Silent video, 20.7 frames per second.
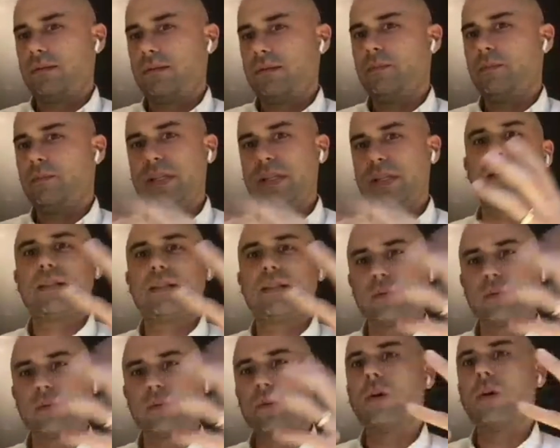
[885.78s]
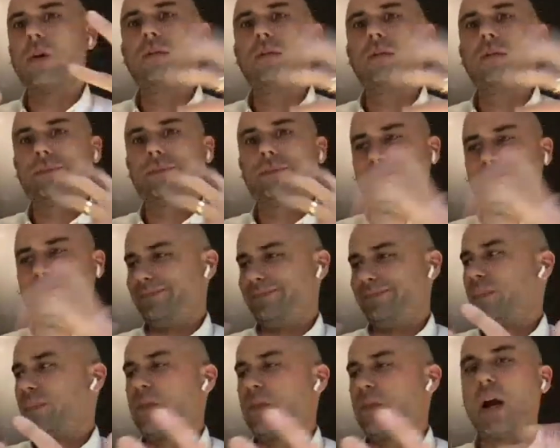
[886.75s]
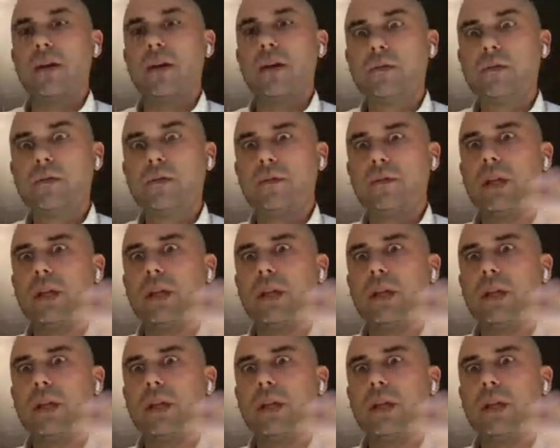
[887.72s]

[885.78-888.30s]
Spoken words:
business or no drive.